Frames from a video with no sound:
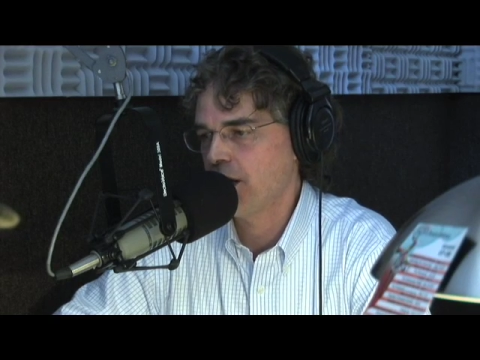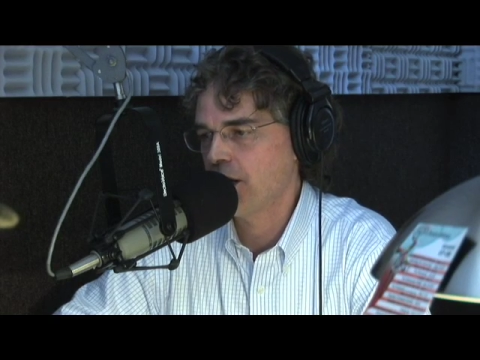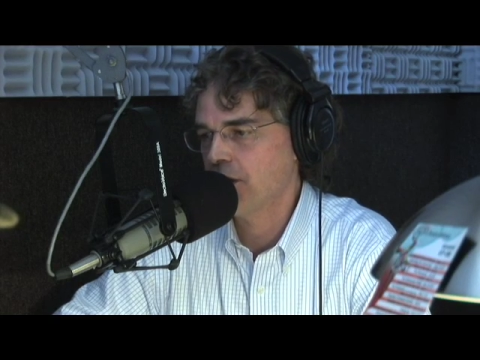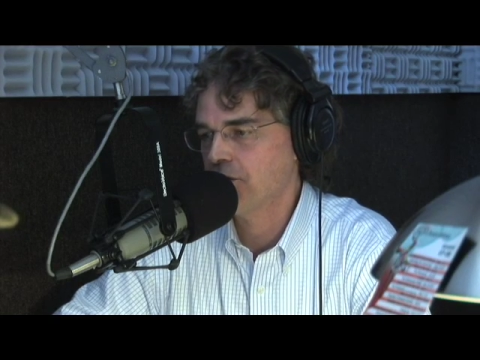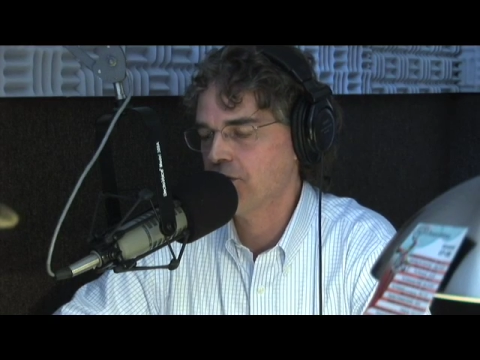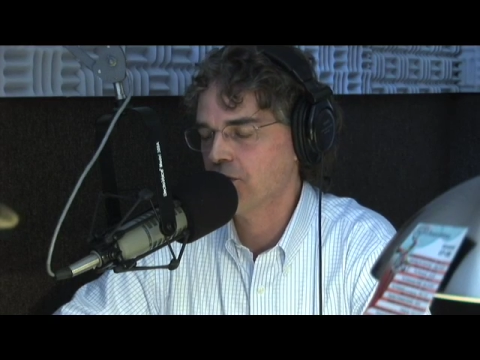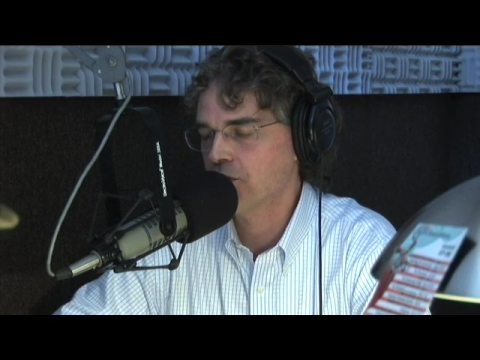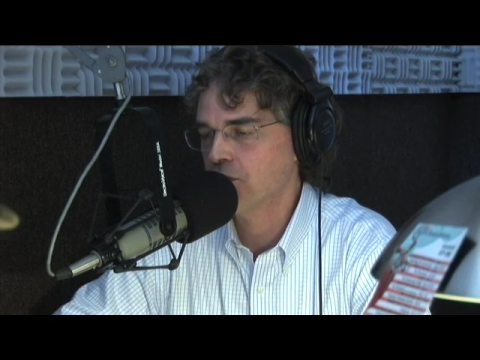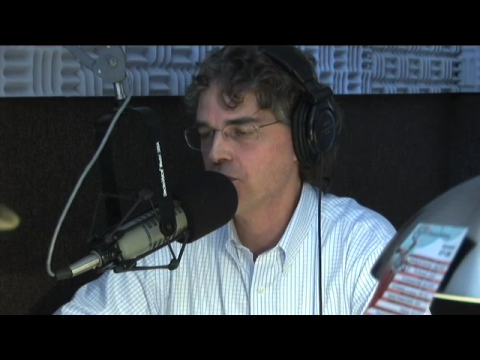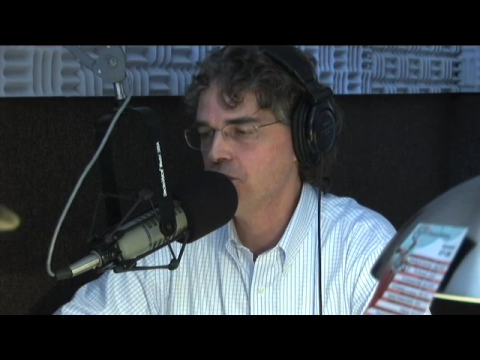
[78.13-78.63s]

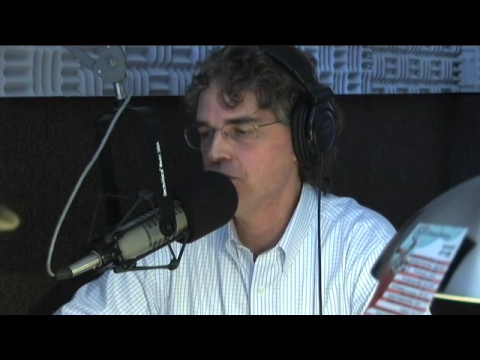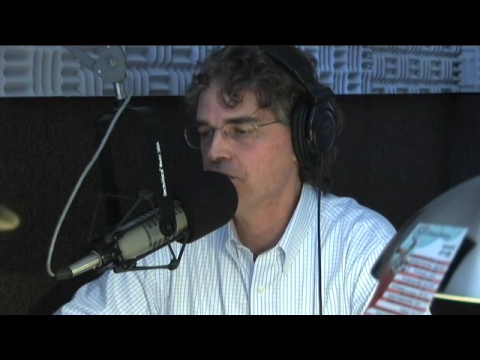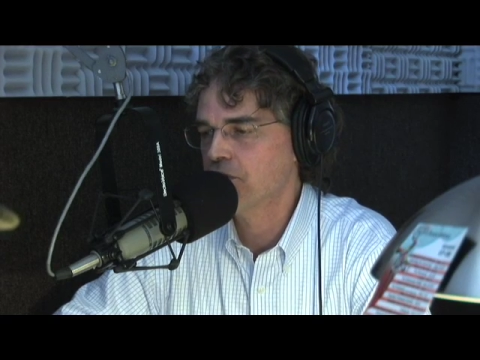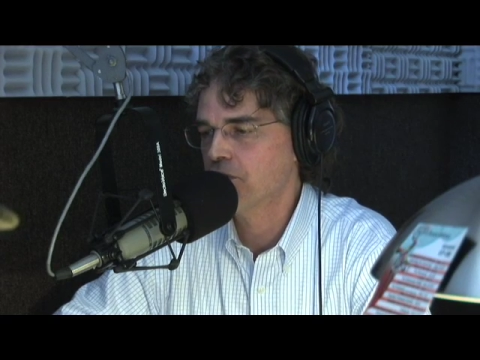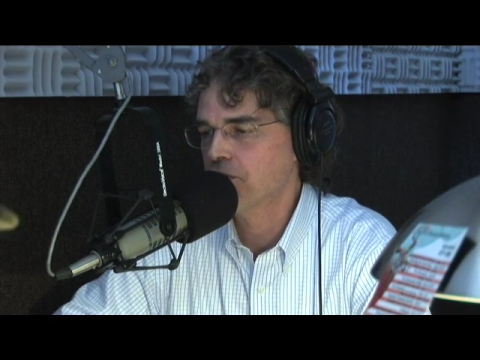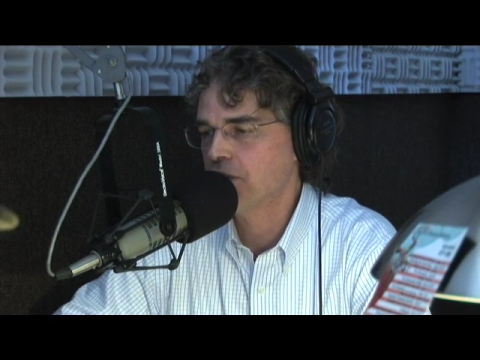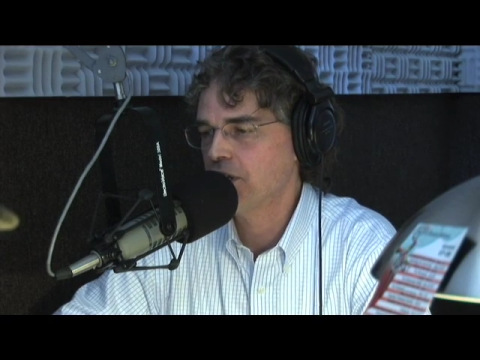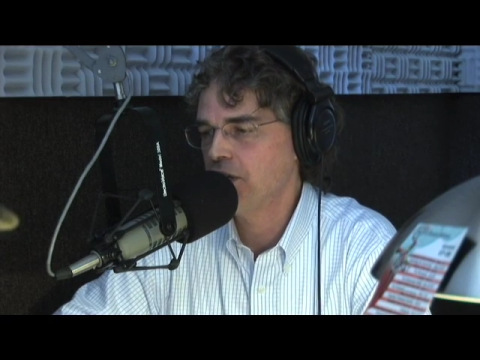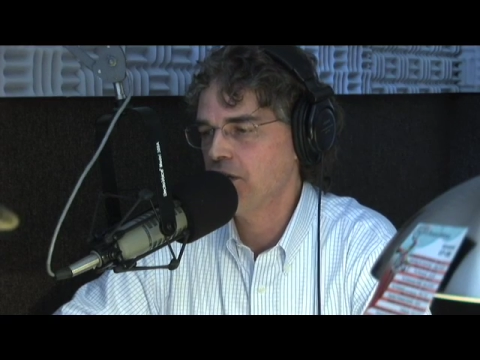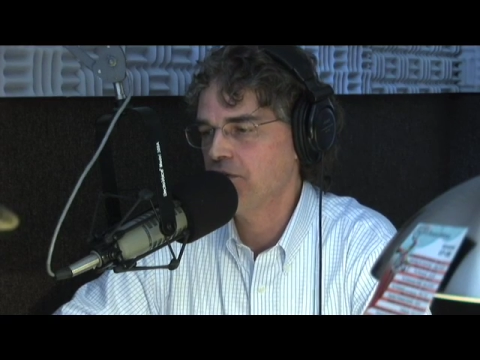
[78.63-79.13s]
Edgar
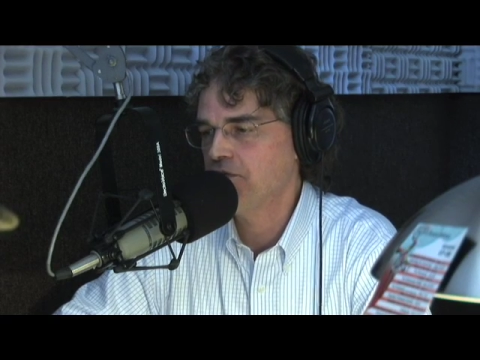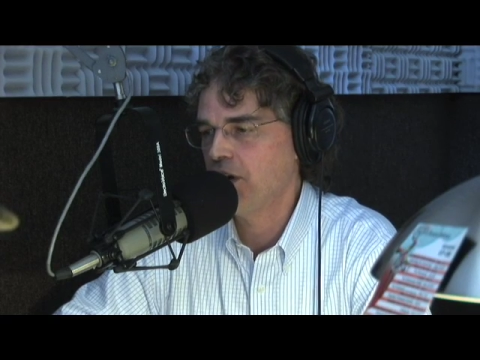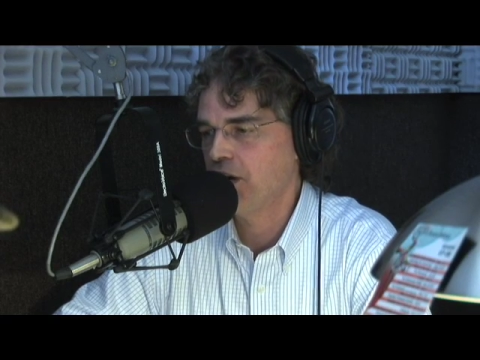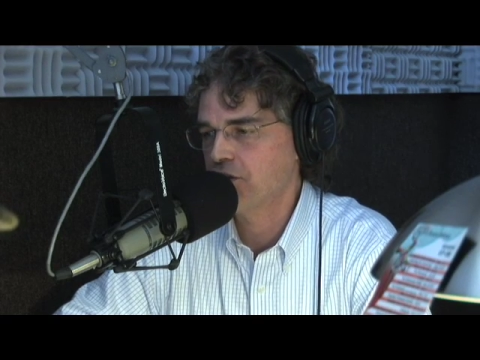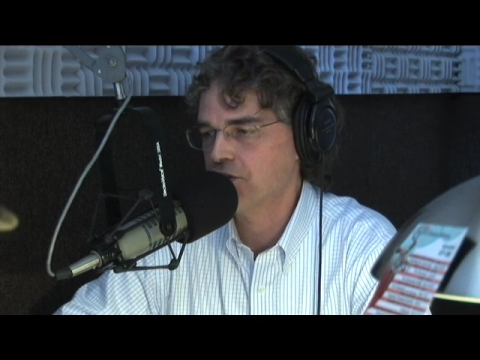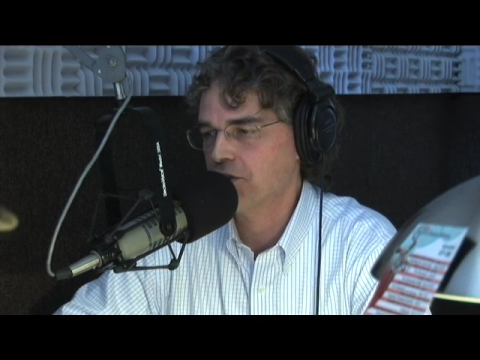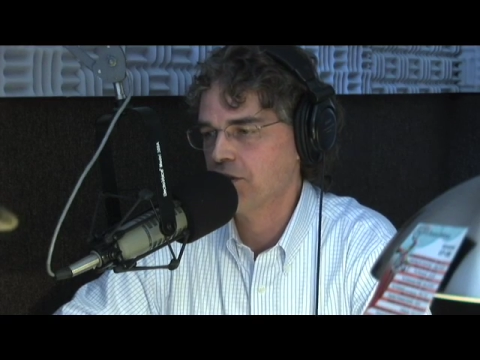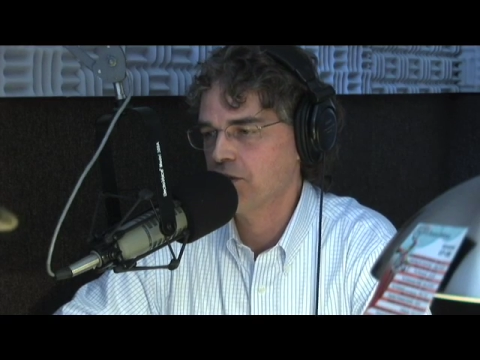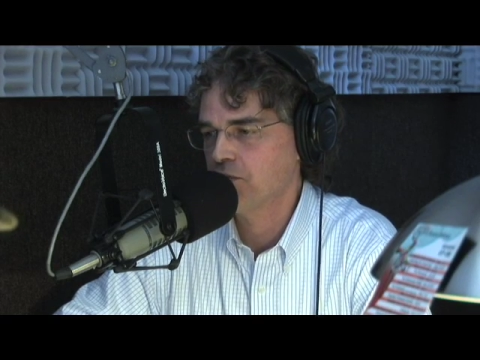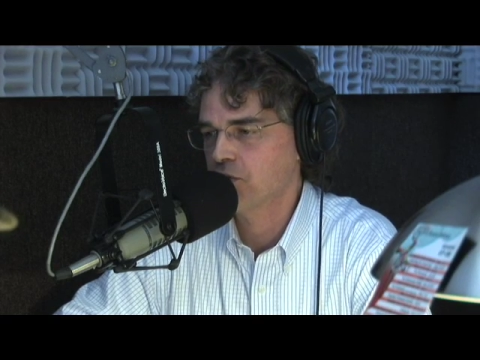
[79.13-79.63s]
Hoover. He
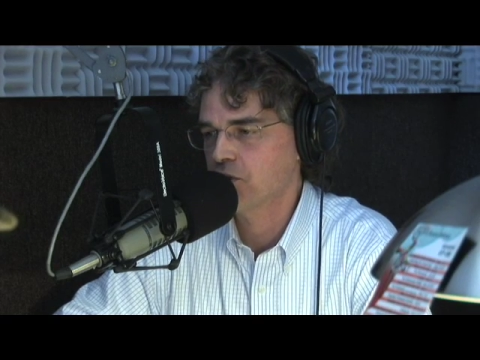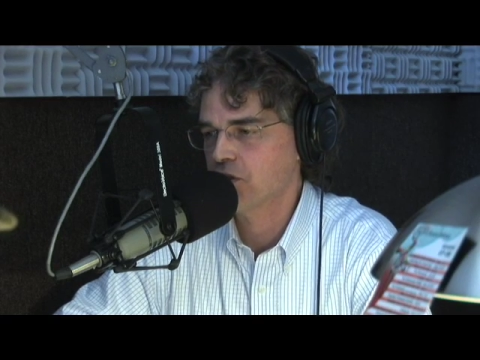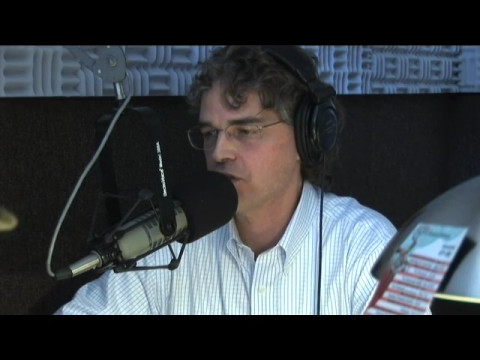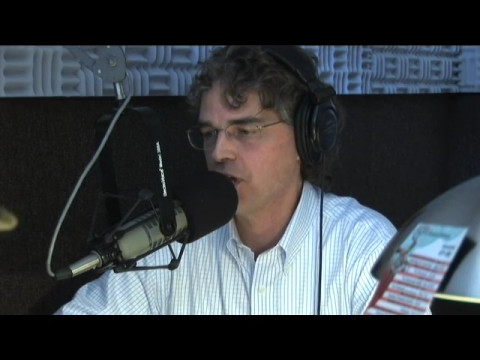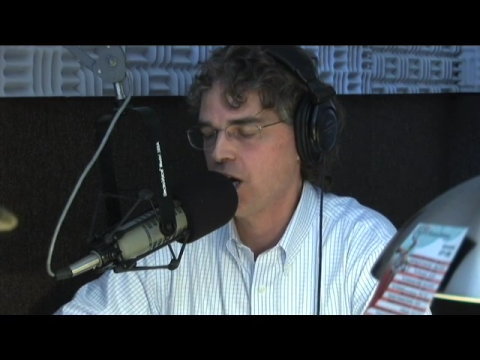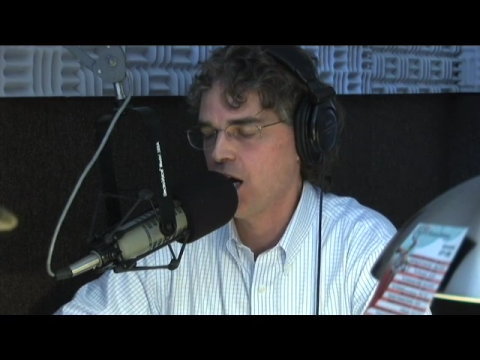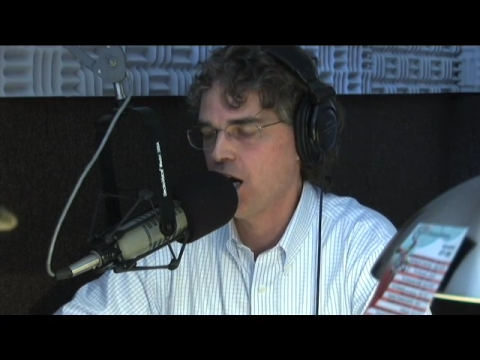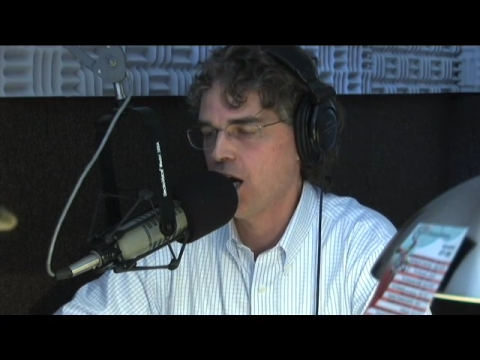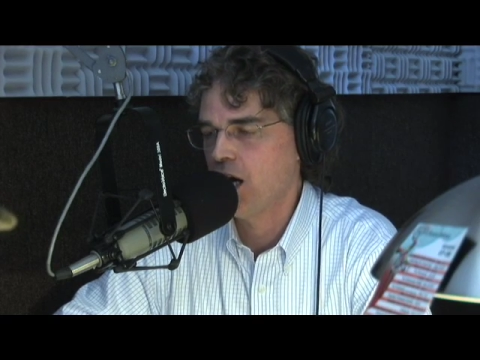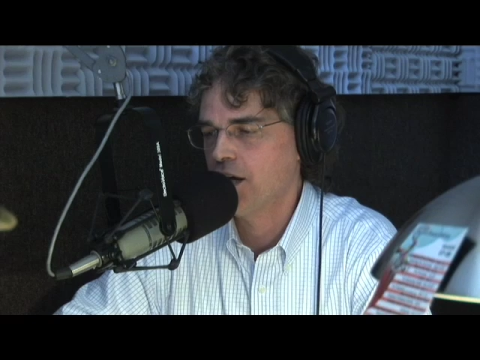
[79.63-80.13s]
eventually was
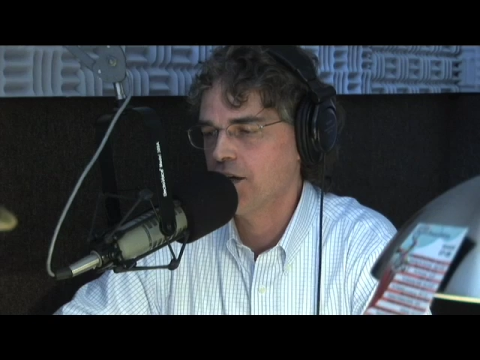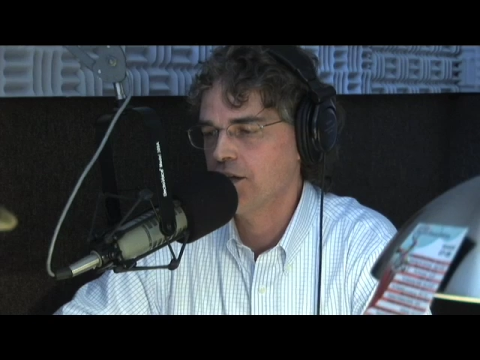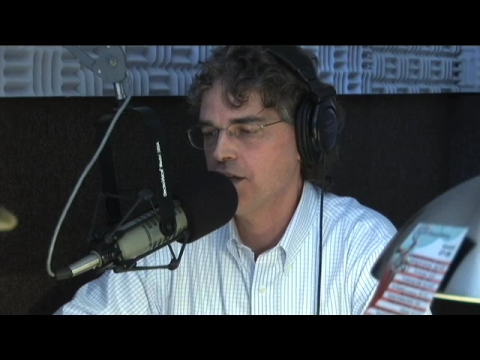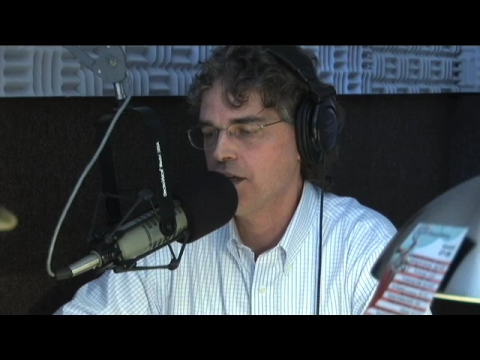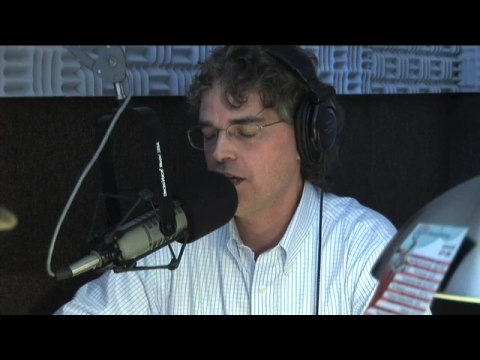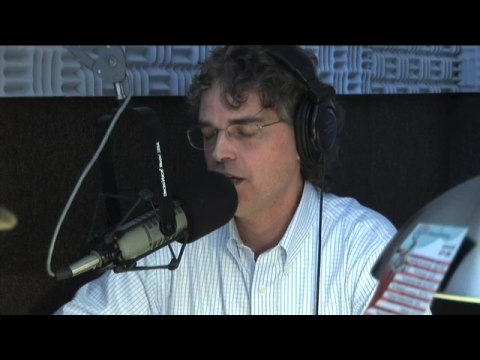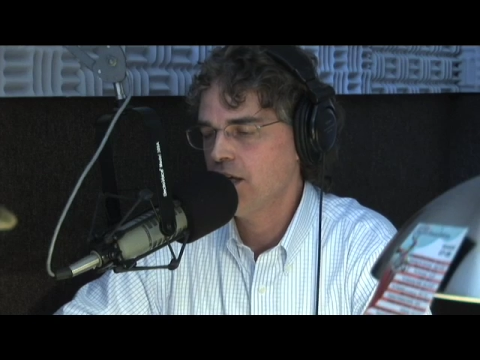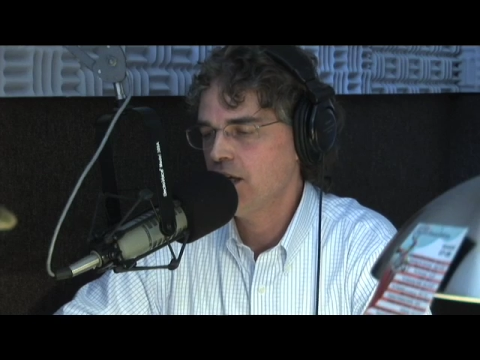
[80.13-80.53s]
gone.